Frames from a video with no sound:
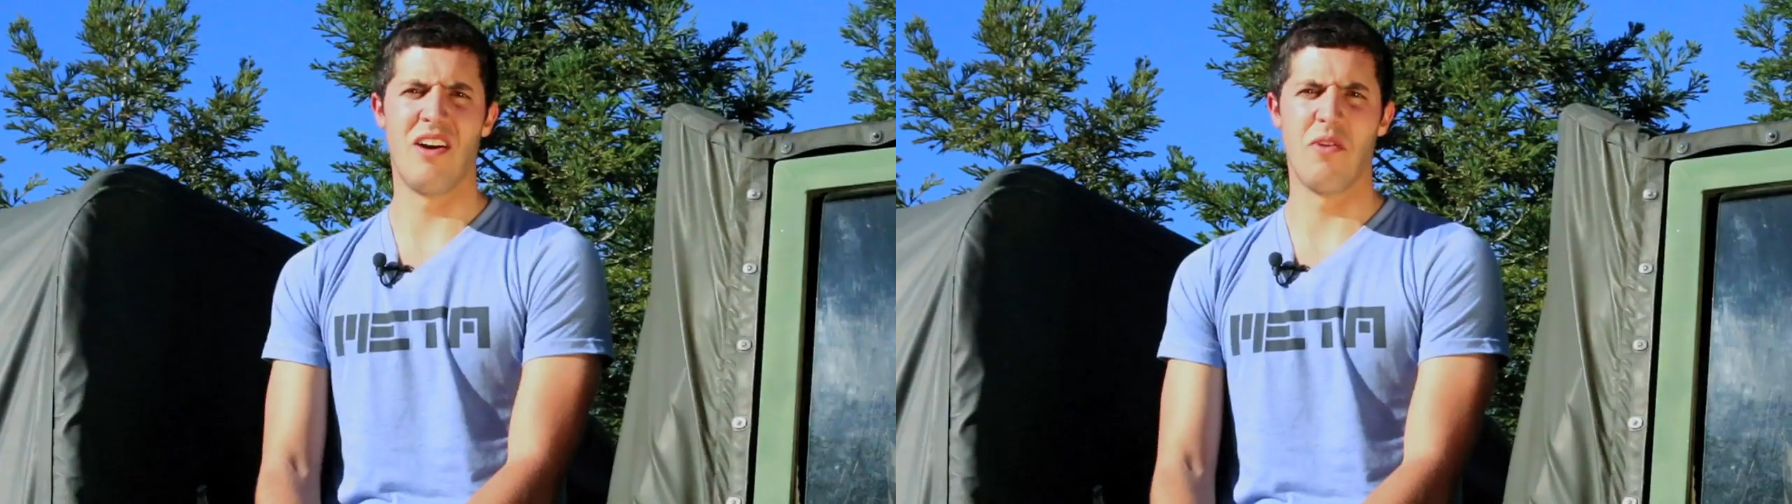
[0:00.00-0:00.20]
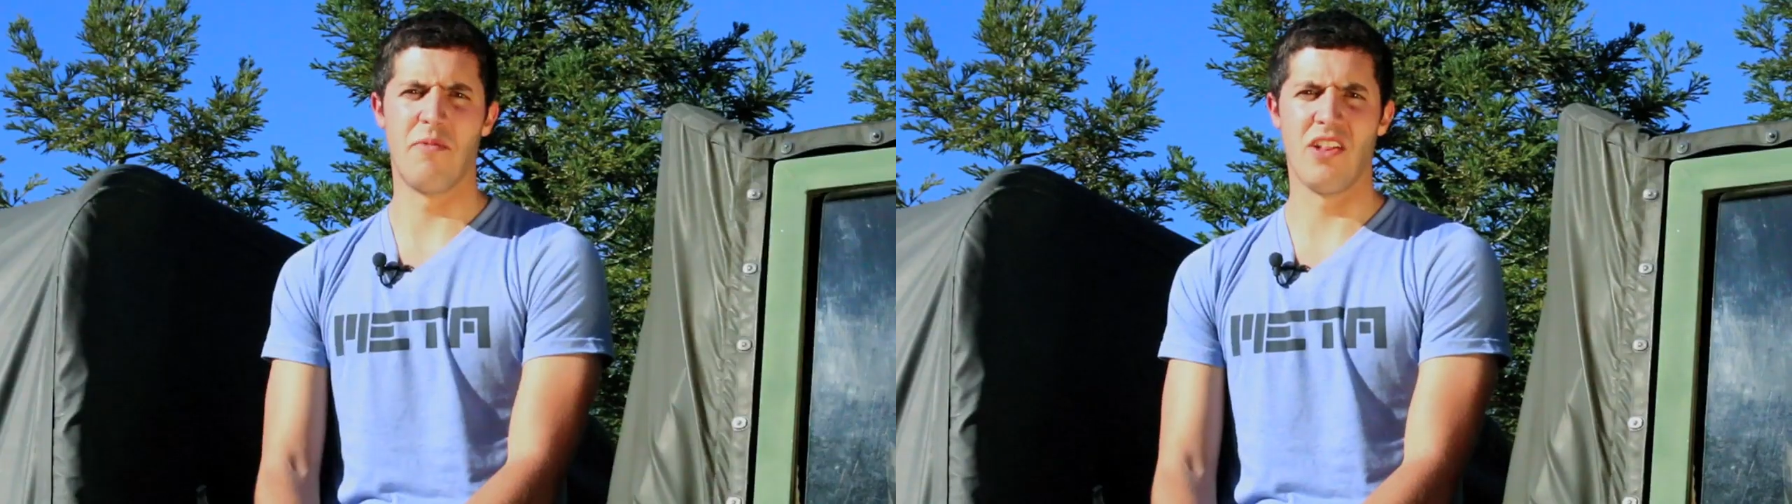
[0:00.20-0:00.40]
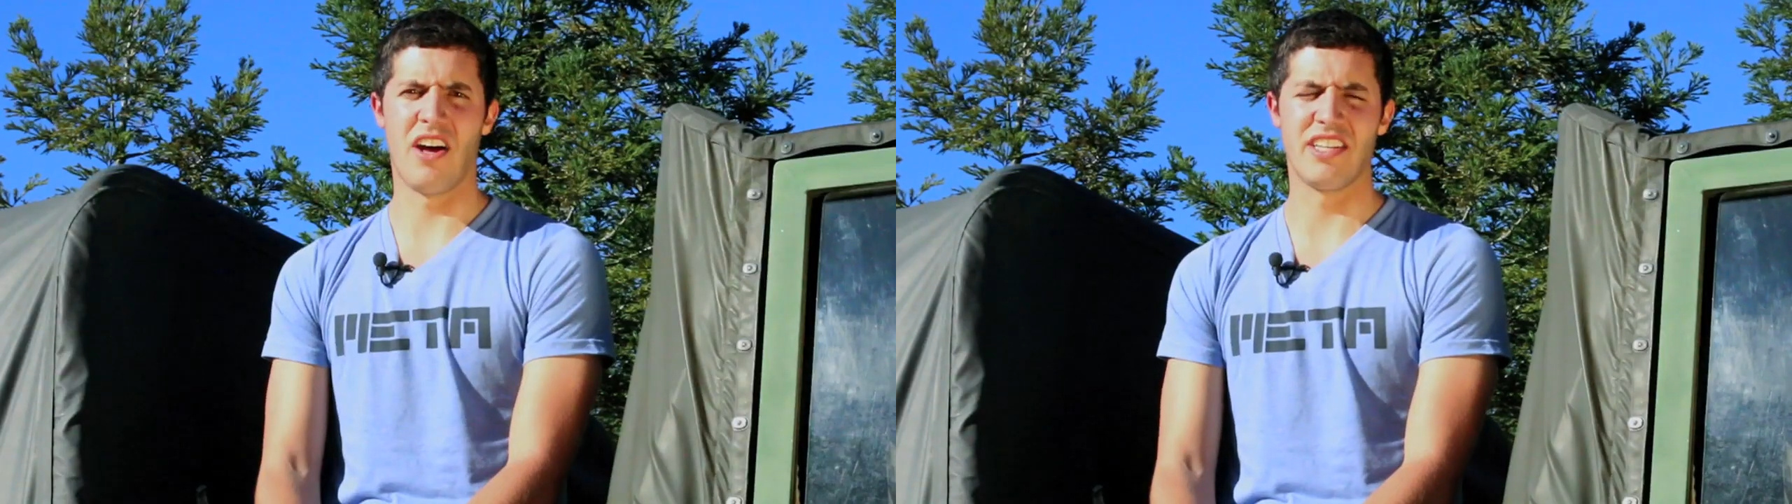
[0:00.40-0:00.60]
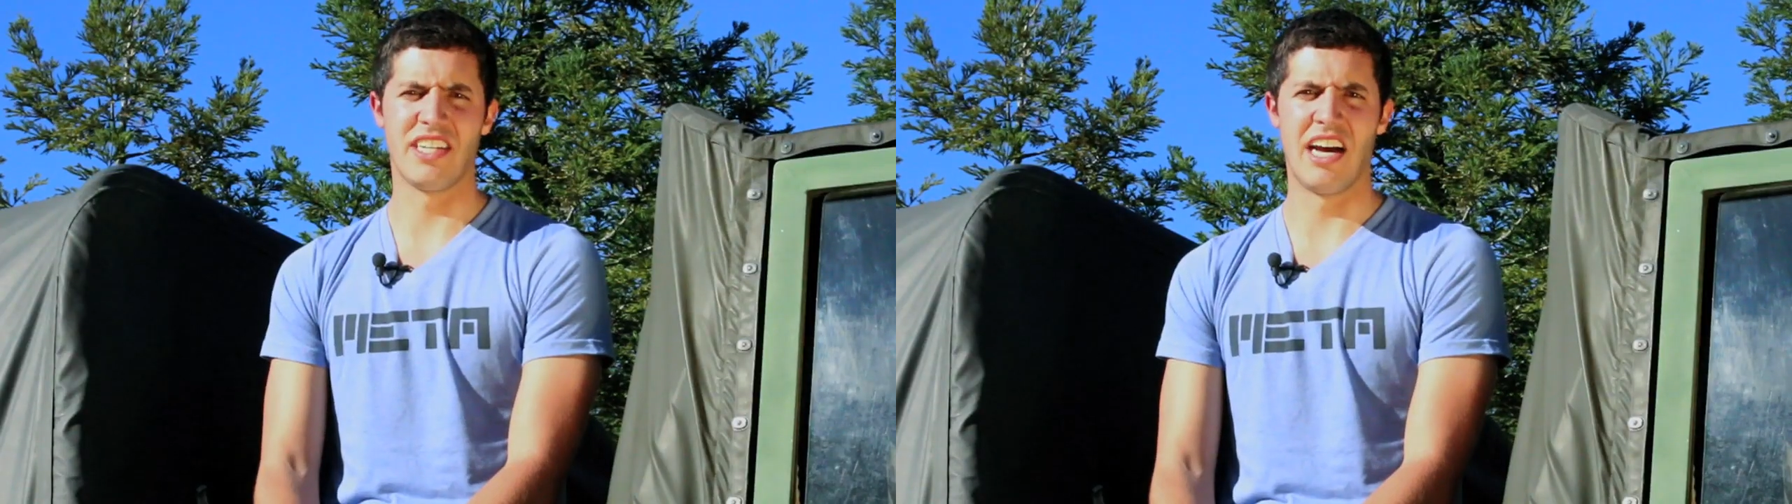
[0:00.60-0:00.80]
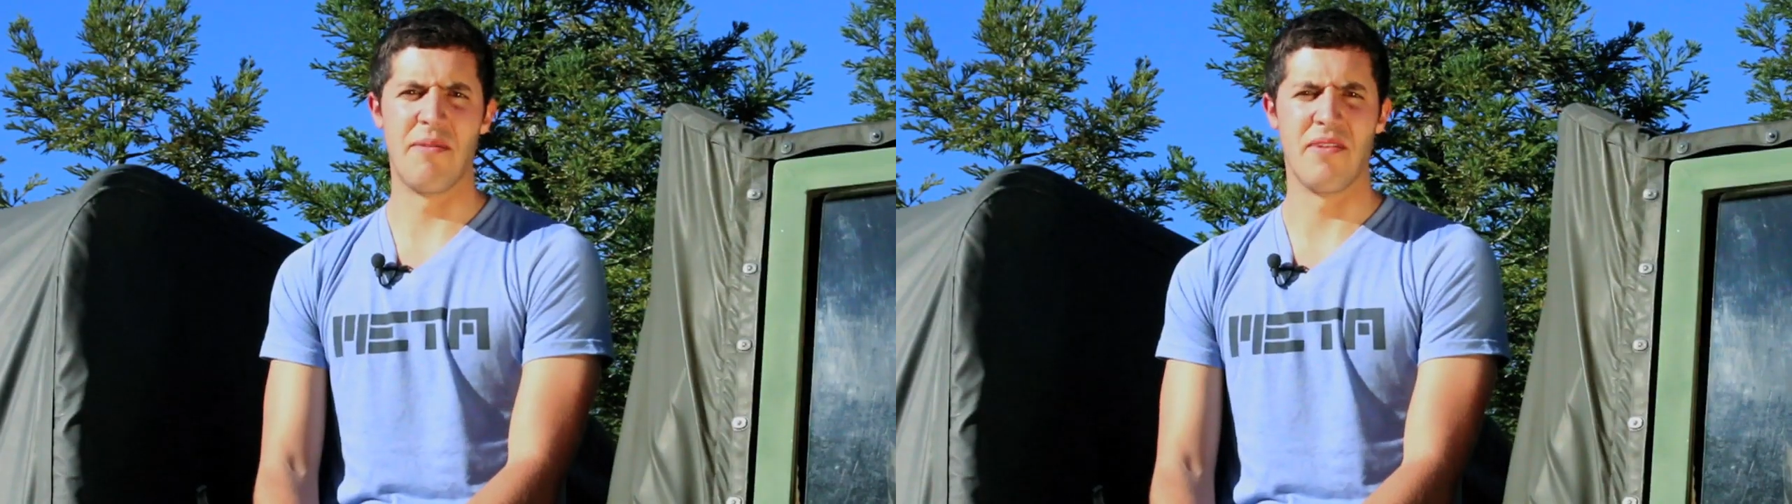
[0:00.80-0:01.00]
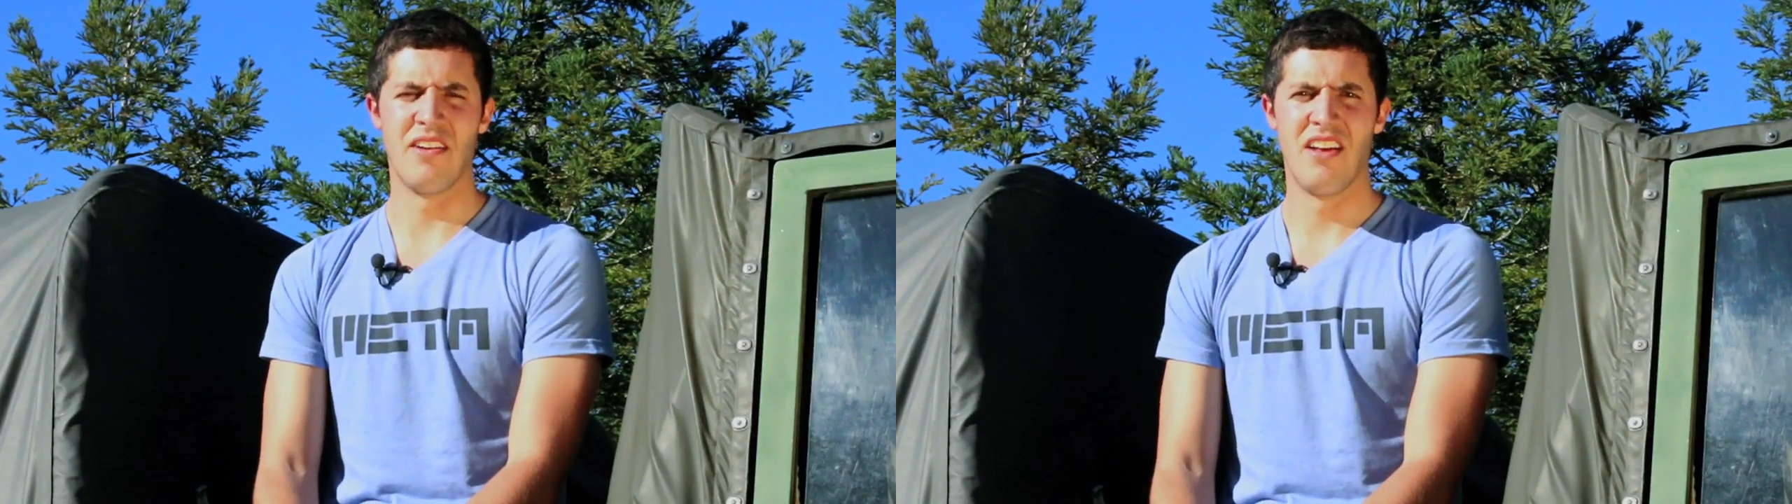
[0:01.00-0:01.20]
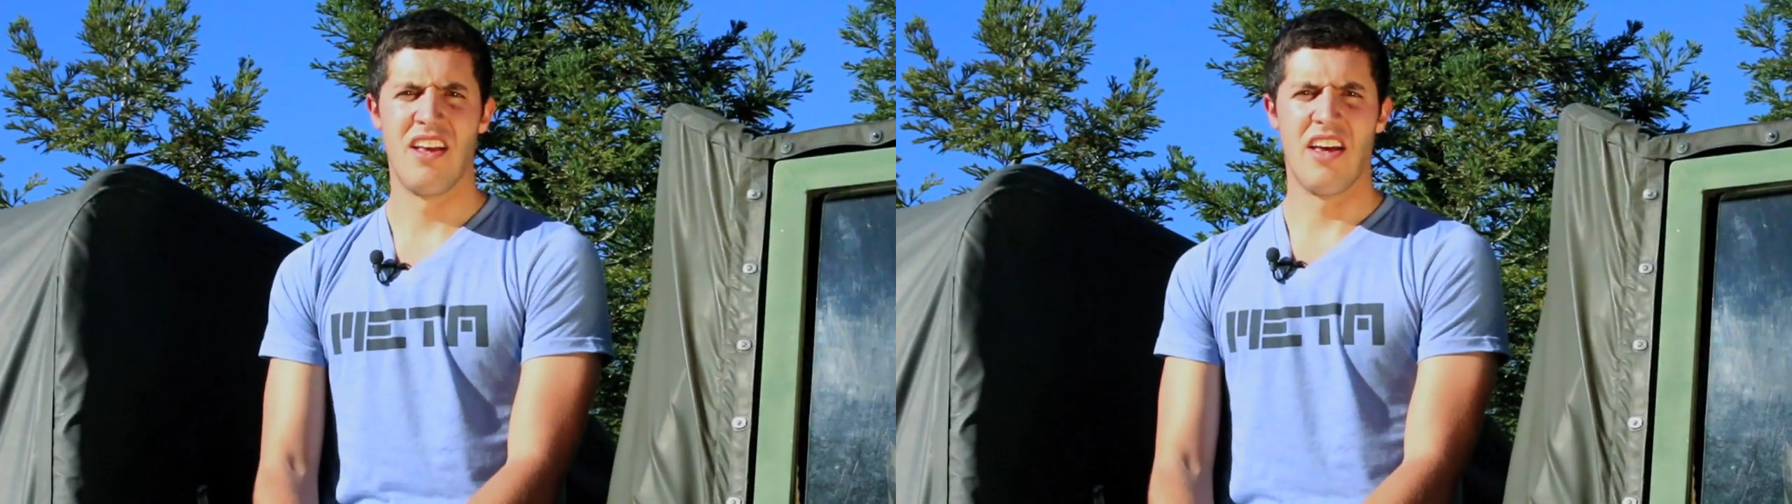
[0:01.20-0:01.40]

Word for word: Uh, we put a lot of time and,